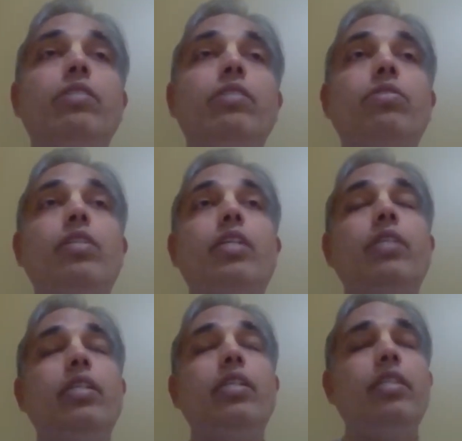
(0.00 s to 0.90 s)
So that's
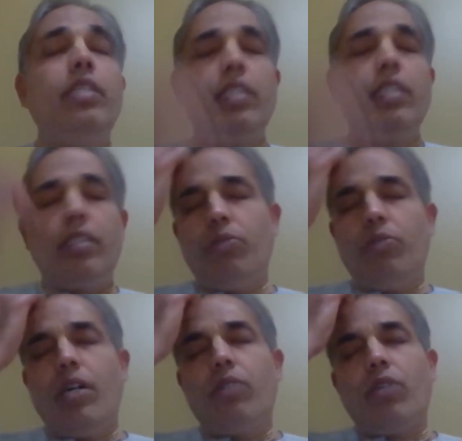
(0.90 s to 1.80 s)
why, so we
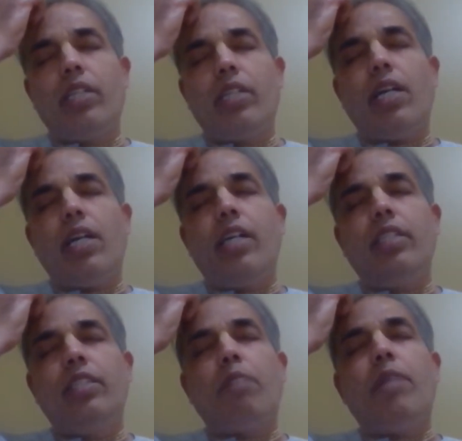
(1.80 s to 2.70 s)
have to understand
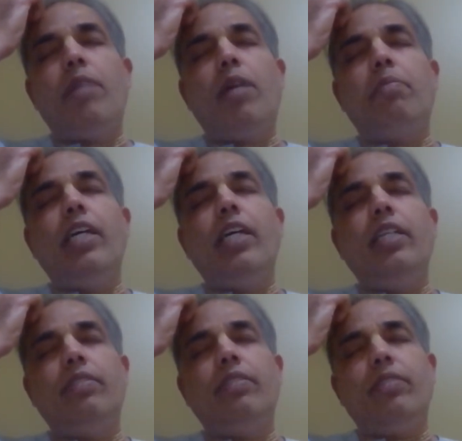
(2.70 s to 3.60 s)
the dharma
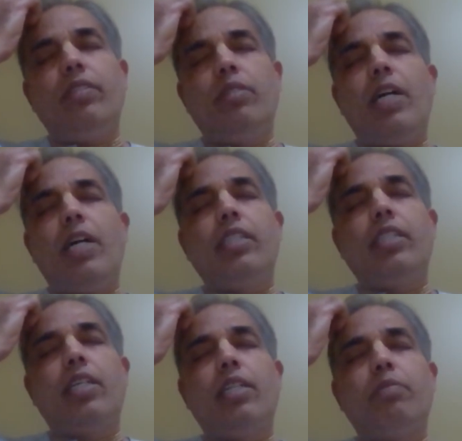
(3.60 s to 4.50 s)
by the
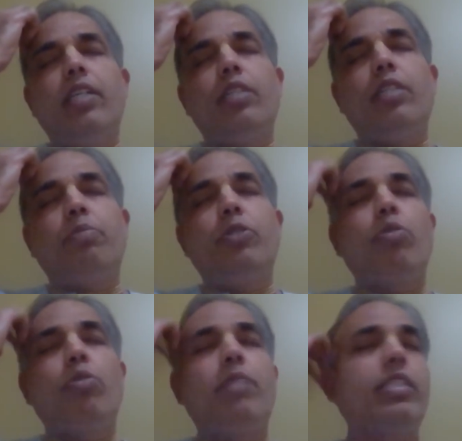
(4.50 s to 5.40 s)
Mahajanas, by the
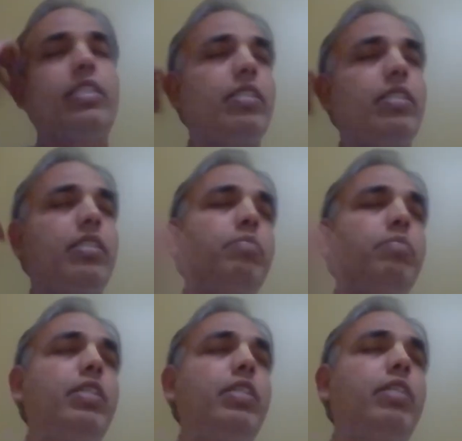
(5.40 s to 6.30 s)
spiritual masters,
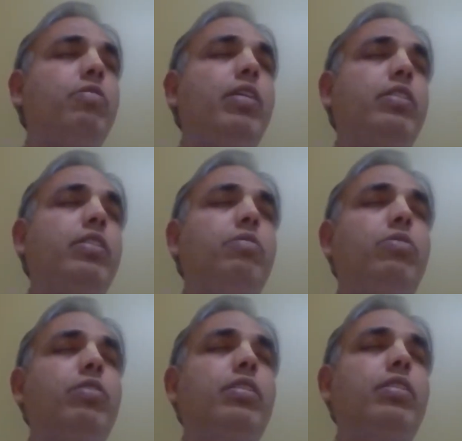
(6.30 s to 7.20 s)
by the advanced
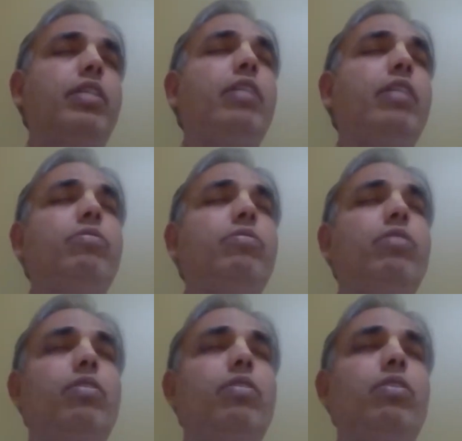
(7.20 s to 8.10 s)
devotees. Then
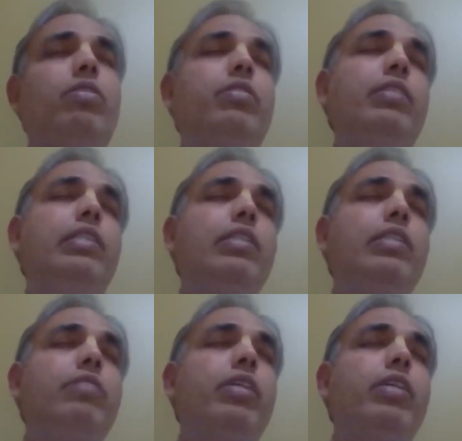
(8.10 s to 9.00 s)
we will know
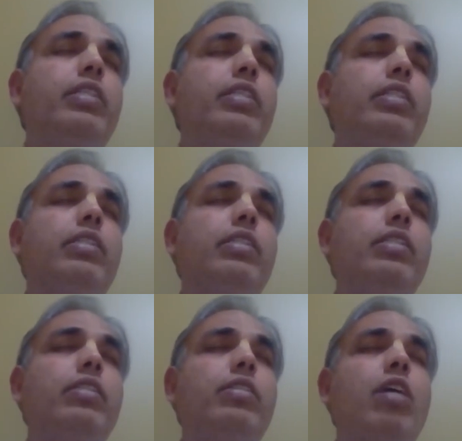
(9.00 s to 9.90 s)
what it is.
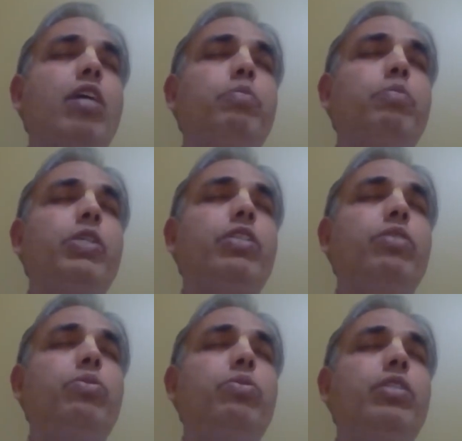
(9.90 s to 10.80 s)
The
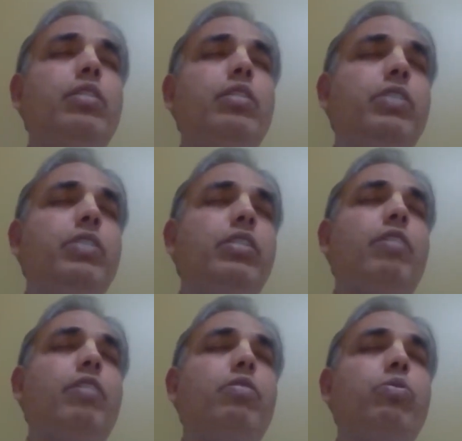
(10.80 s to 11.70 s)
occupational duty means
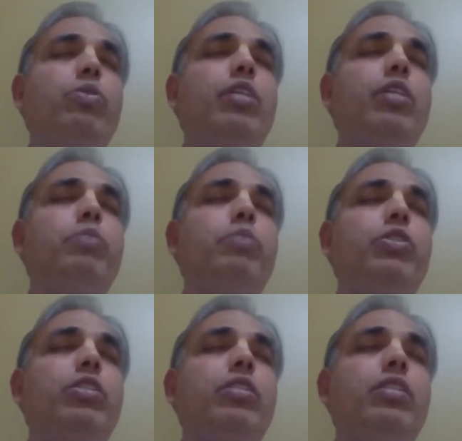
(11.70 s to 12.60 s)
our original
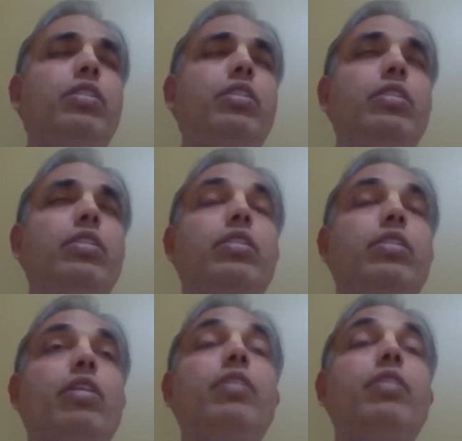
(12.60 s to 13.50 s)
position is
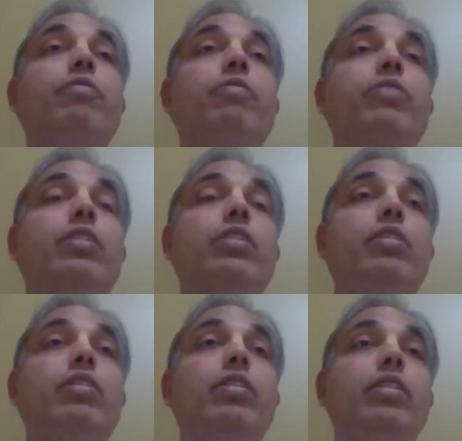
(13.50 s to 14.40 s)
servant of
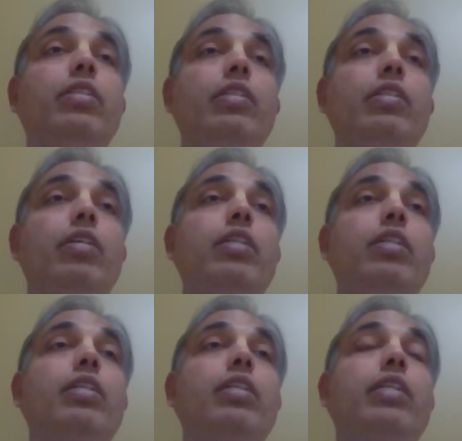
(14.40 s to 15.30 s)
Krishna.
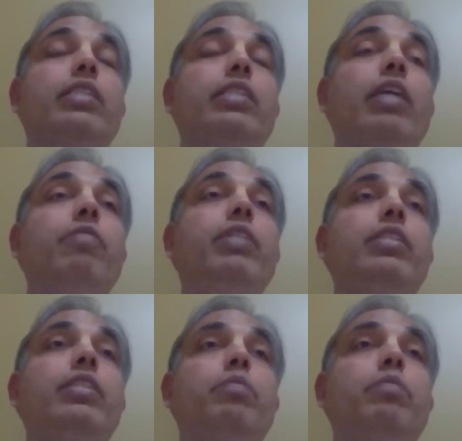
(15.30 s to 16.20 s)
And that
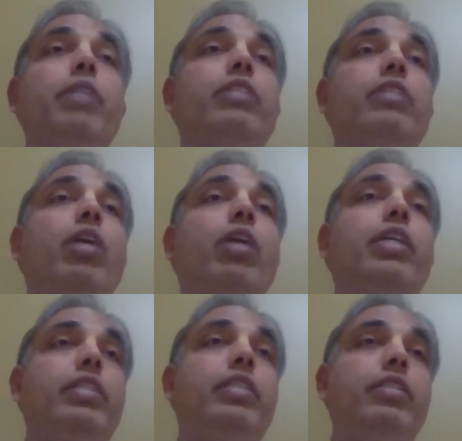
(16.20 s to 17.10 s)
service is the main
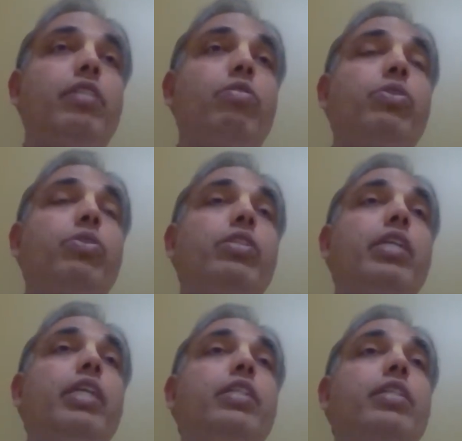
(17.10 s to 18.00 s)
quality. Our original
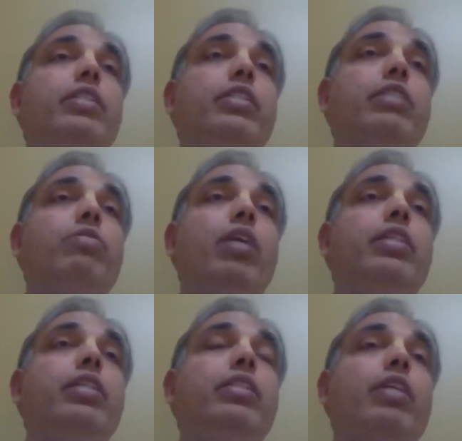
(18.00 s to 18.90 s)
intrinsic
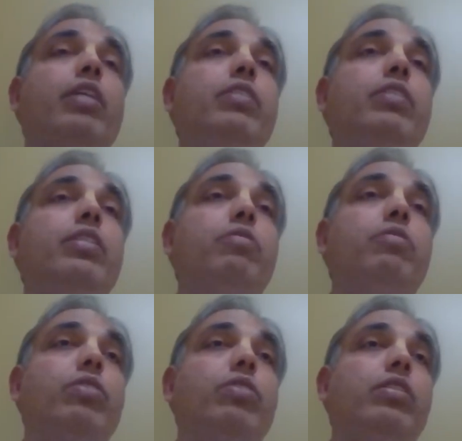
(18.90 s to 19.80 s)
quality is serving the
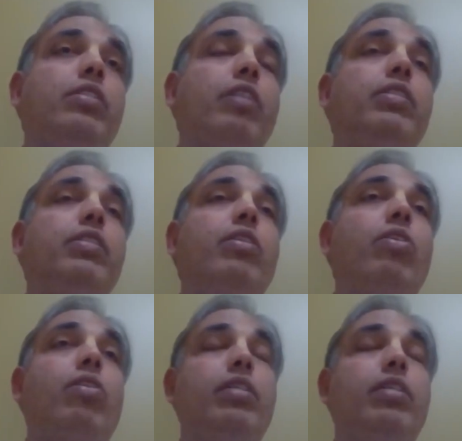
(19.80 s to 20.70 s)
devotees, serving the
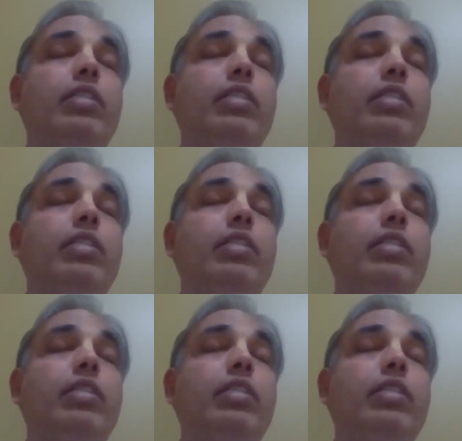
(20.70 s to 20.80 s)
Lord.